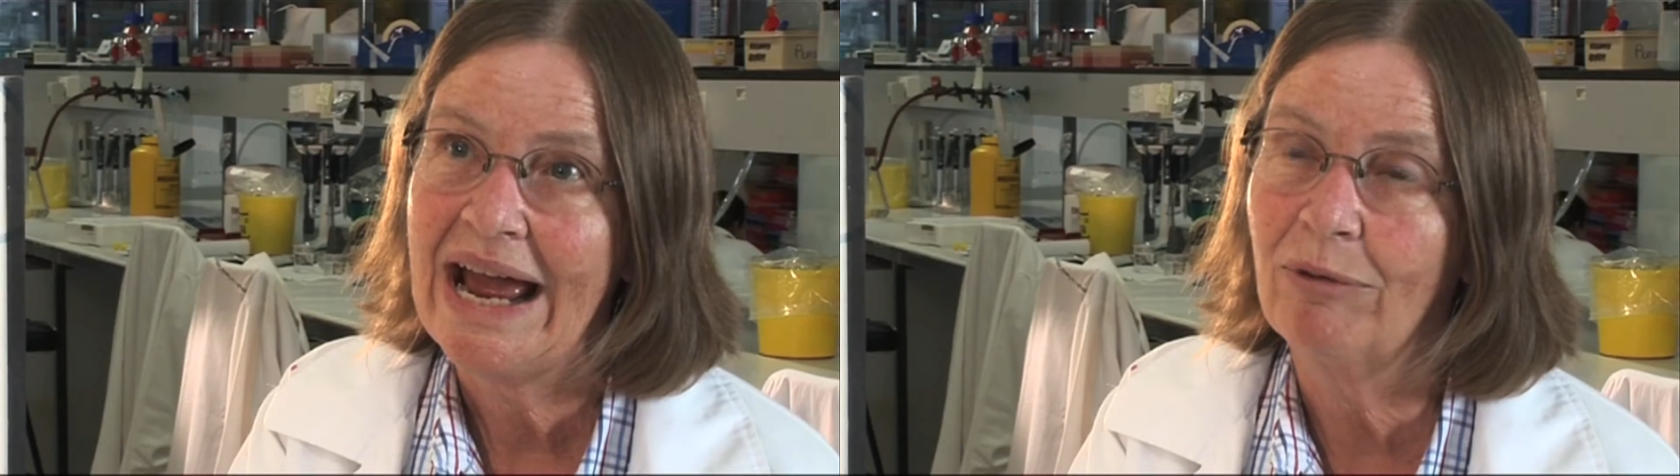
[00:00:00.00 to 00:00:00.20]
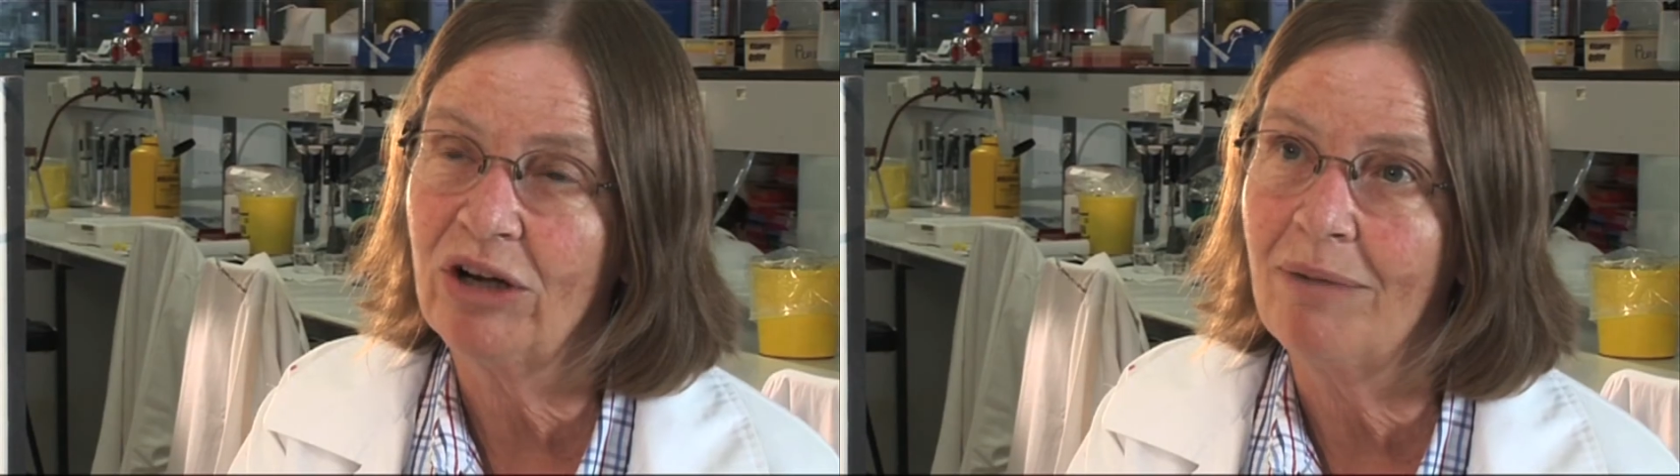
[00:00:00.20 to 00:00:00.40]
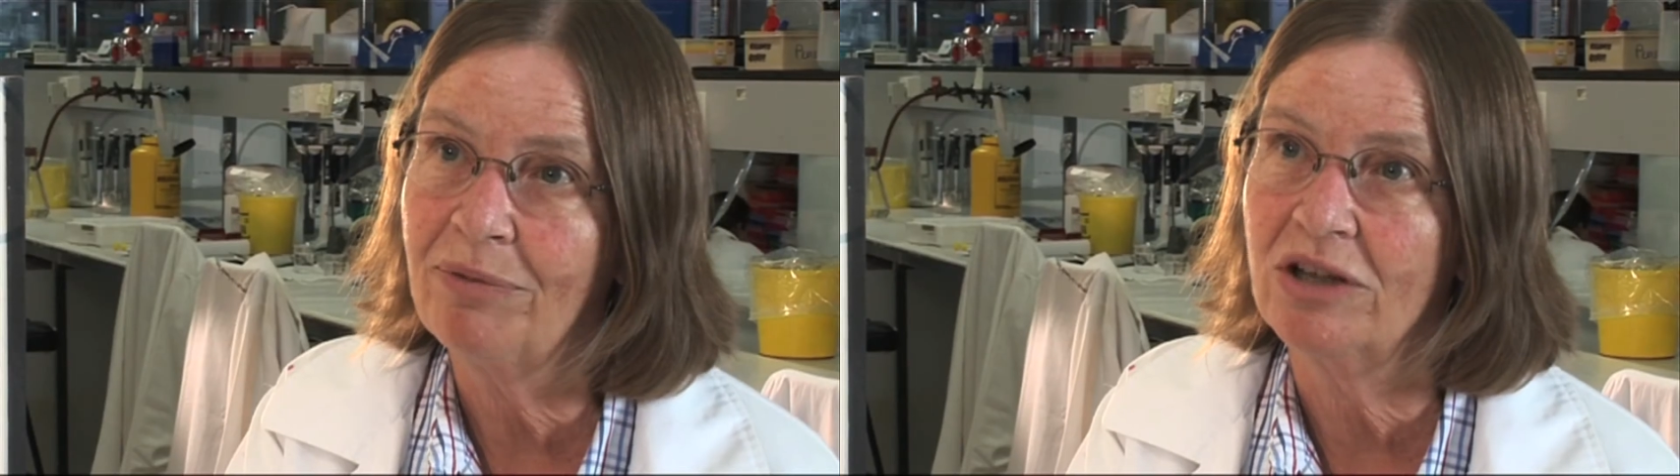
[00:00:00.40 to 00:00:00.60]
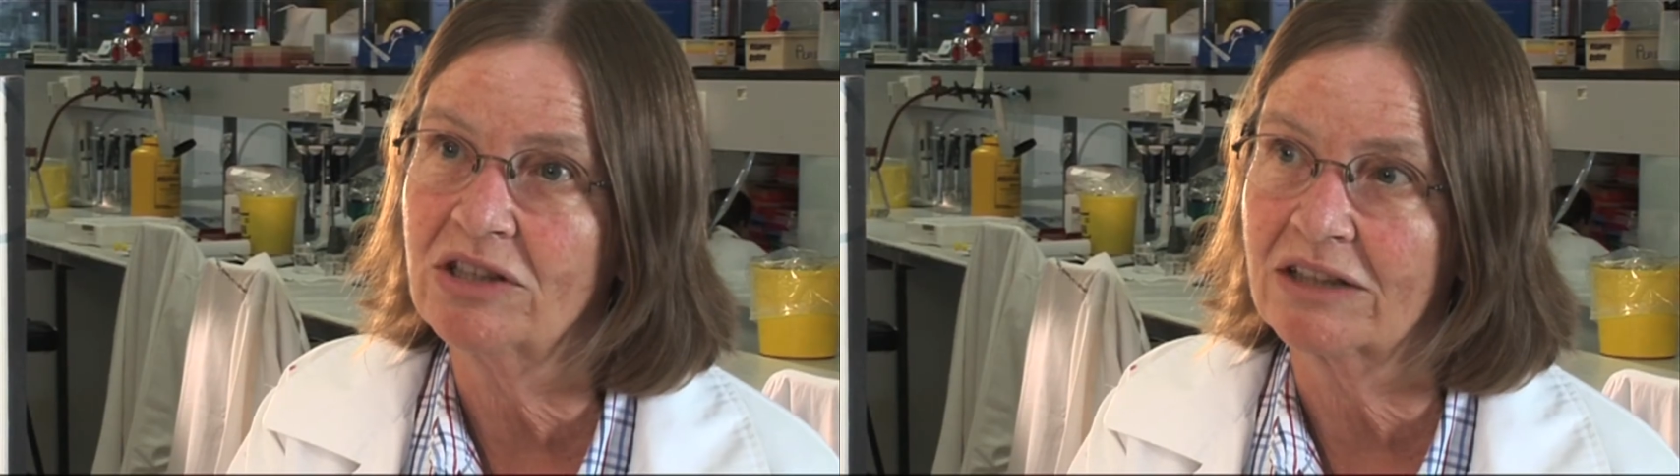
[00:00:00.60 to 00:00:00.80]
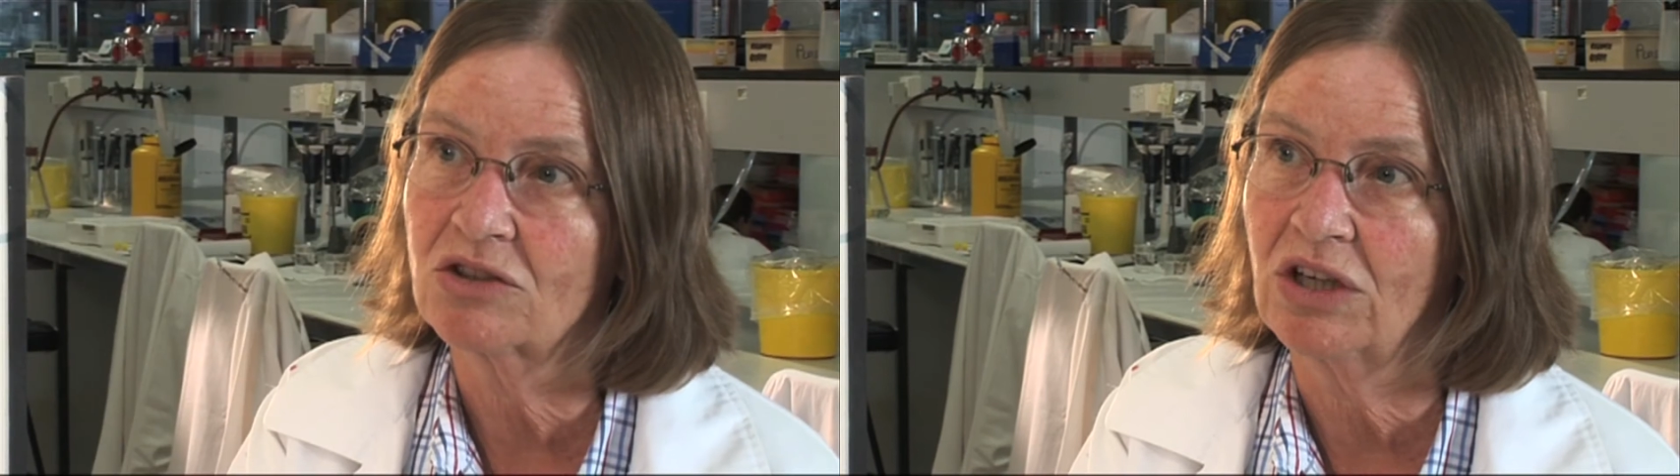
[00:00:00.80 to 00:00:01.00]
And what our
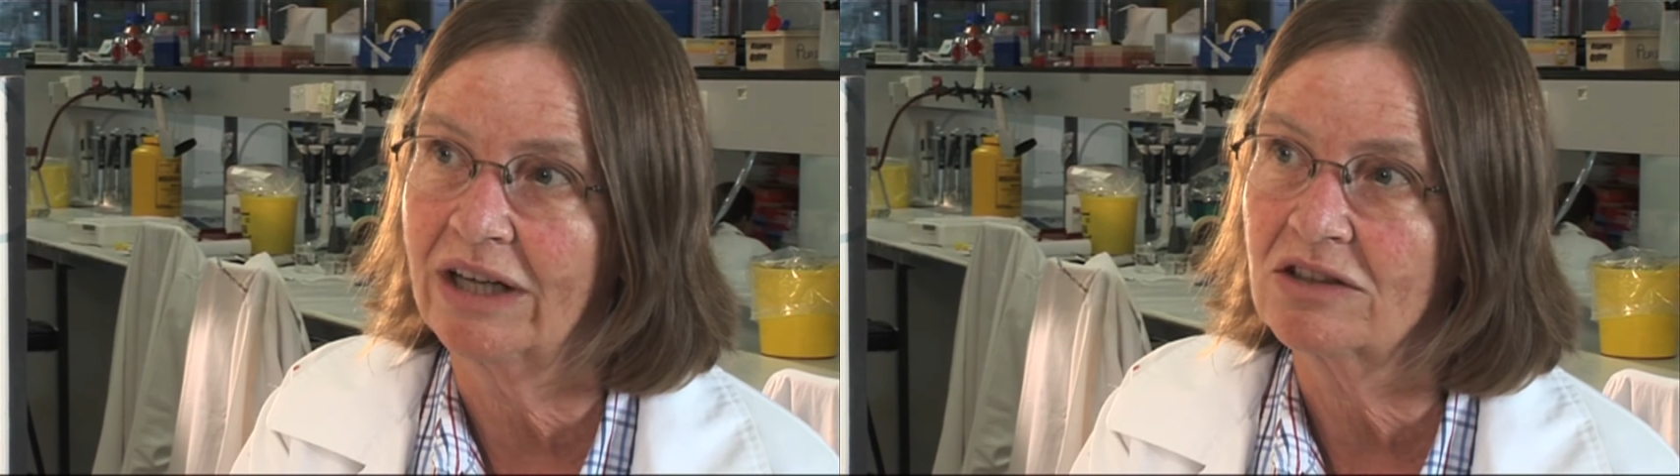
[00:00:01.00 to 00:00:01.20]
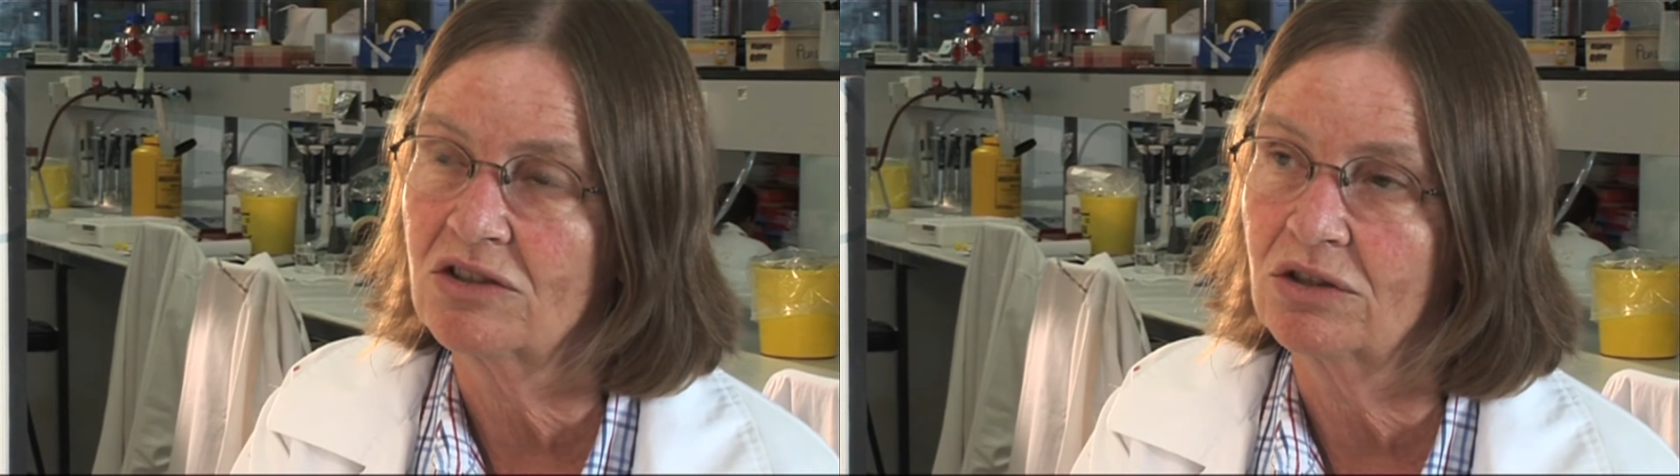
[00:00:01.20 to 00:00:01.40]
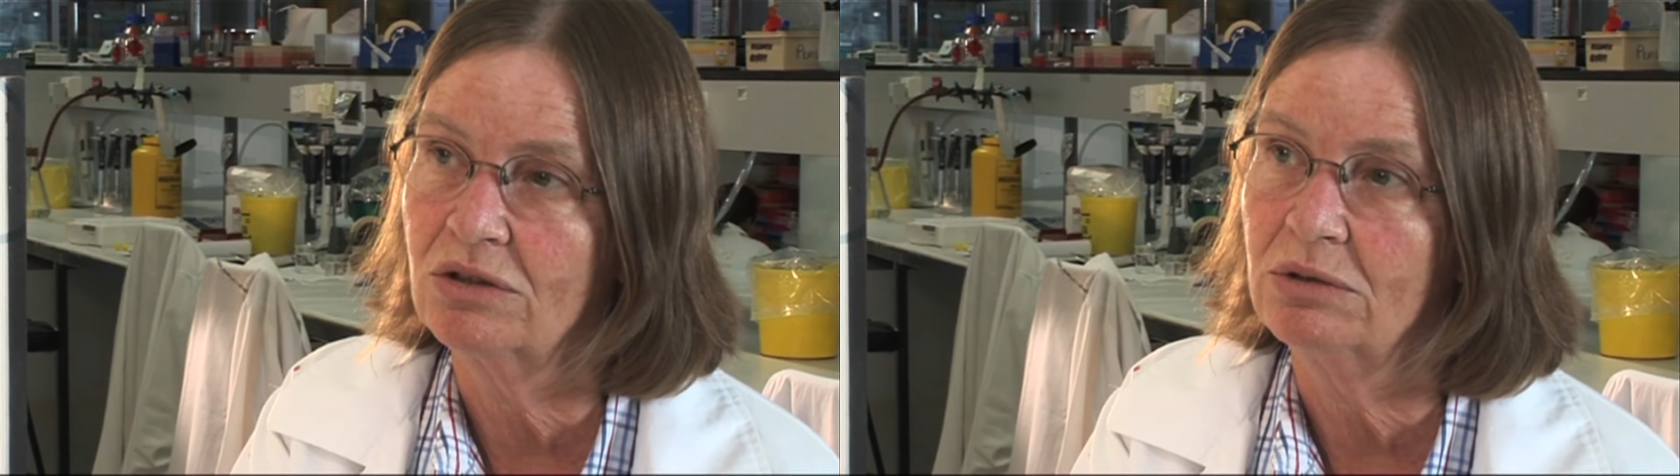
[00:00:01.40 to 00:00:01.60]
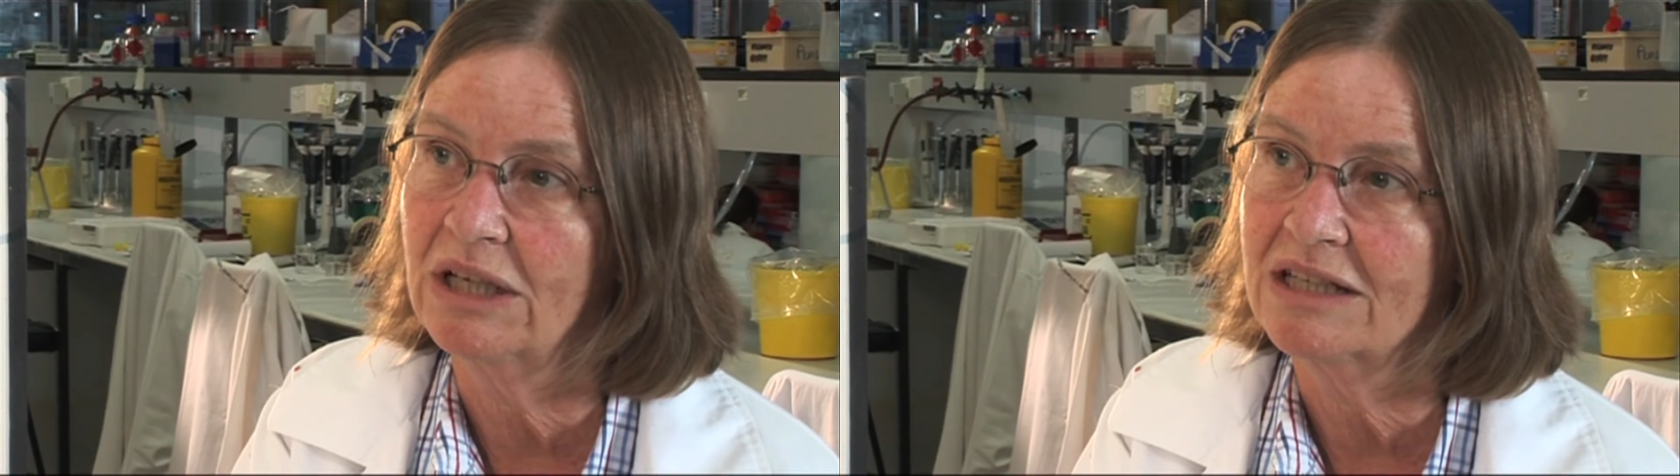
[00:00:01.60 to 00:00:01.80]
project's trying to do